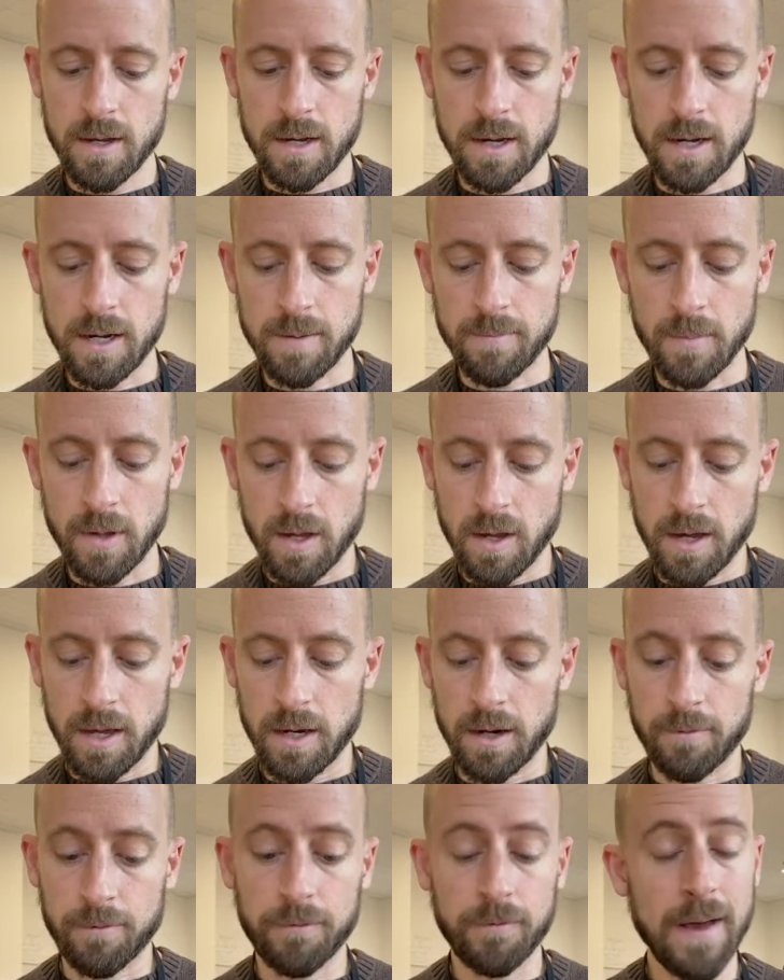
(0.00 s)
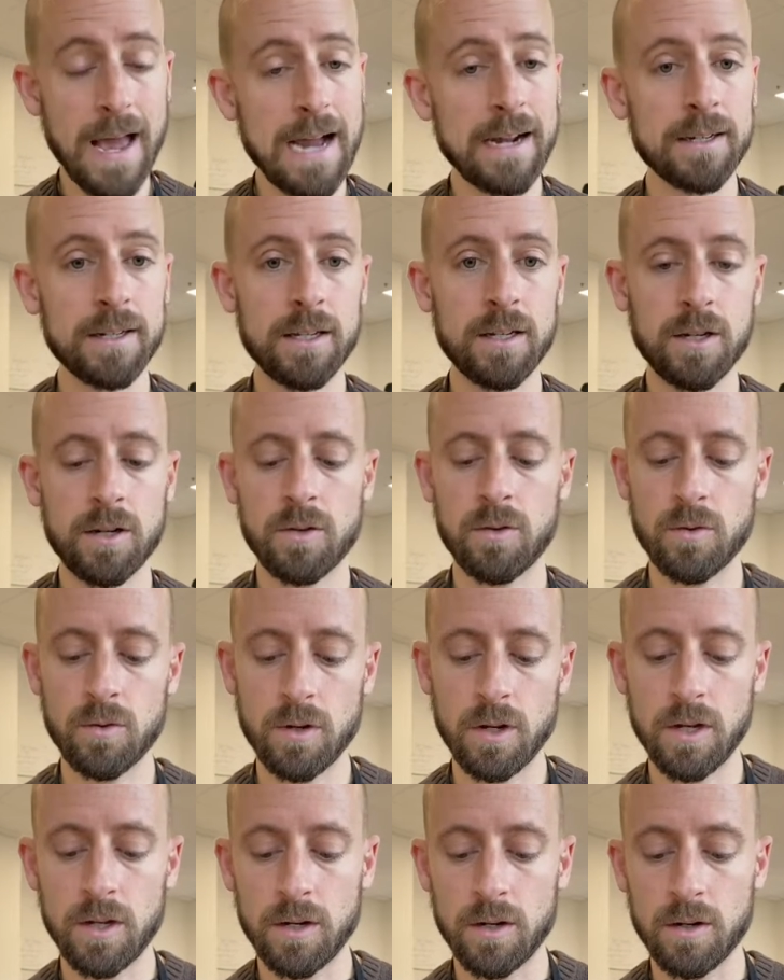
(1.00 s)
And a fact
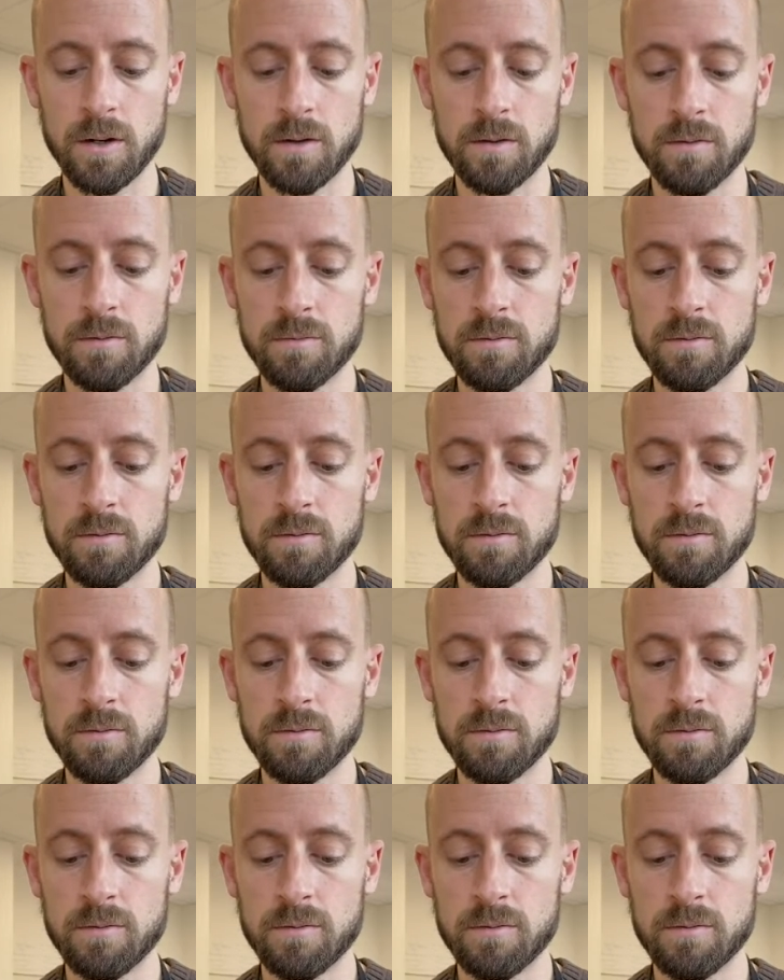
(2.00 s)
in